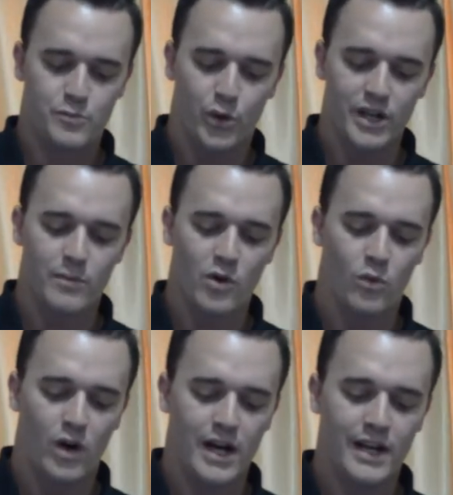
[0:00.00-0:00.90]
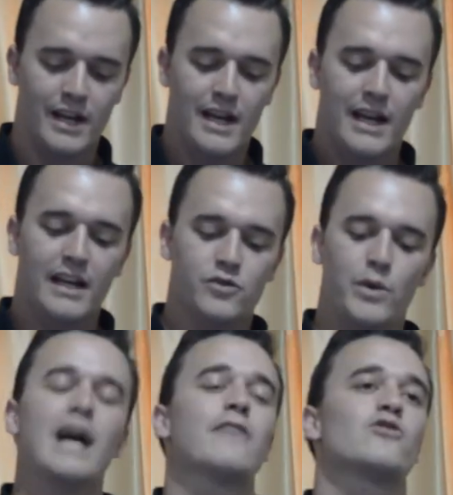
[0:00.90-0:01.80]
Point number one is
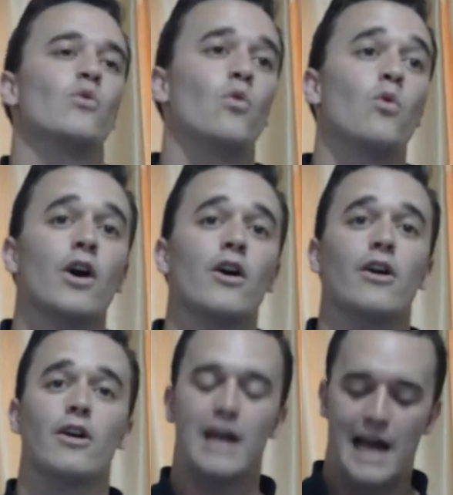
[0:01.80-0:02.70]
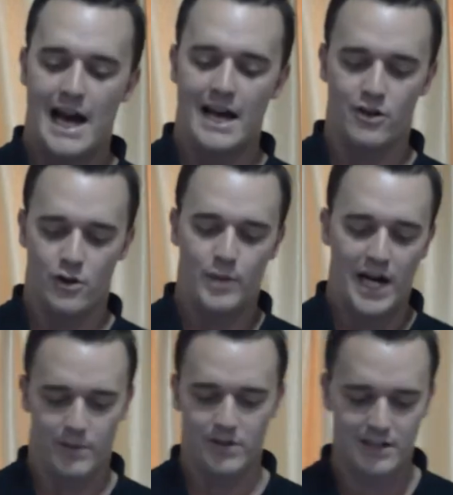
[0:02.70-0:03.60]
we have to work at your
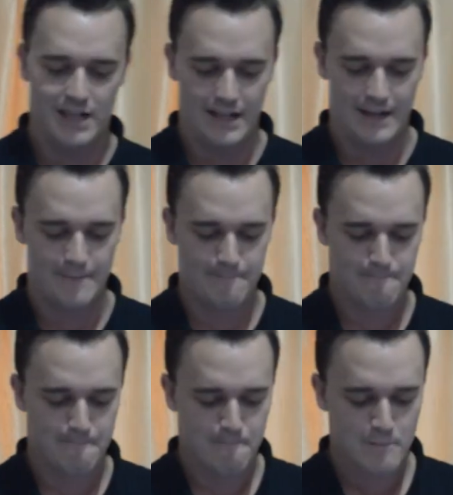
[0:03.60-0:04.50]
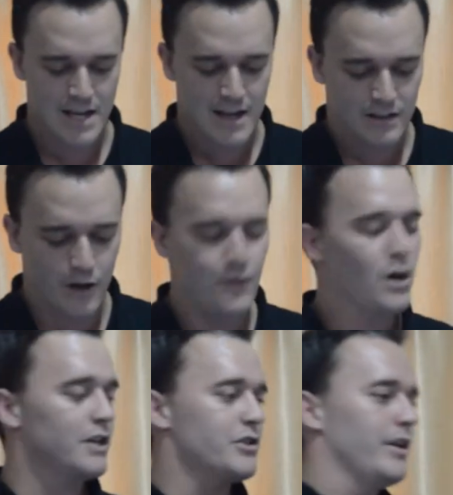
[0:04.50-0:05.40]
Bible study. Come on. So if you
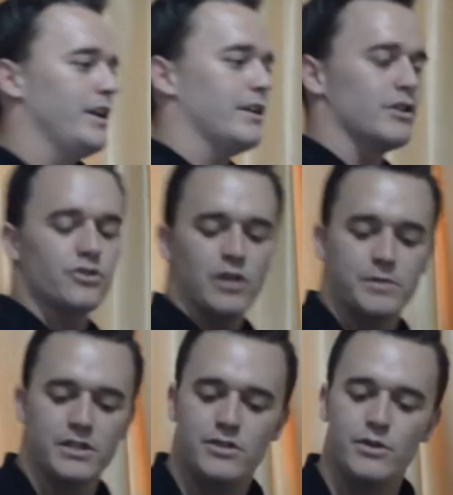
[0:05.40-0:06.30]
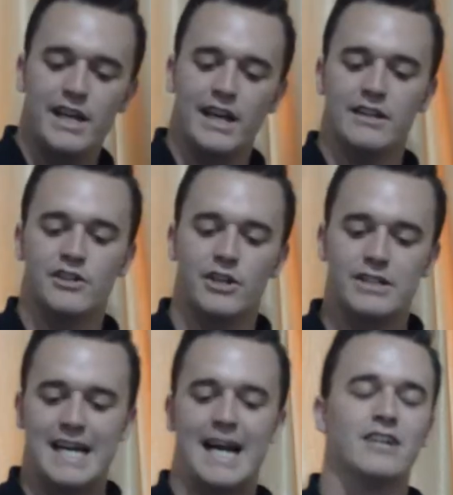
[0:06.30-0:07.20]
are turning in your scriptures, you can turn
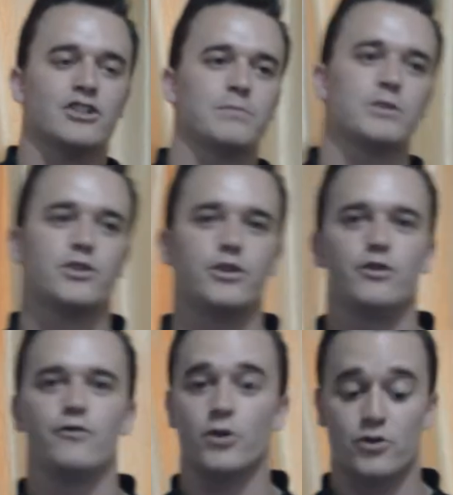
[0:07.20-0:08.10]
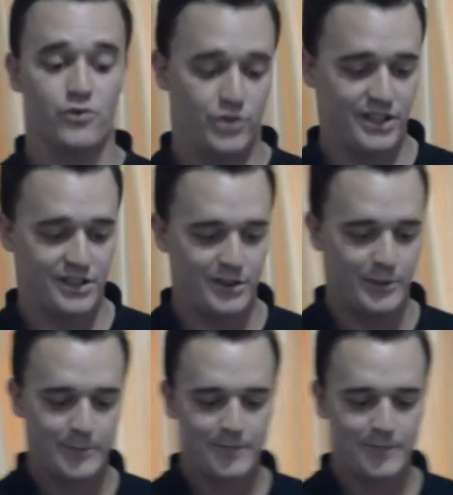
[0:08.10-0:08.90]
to Acts chapter 2, verse 42.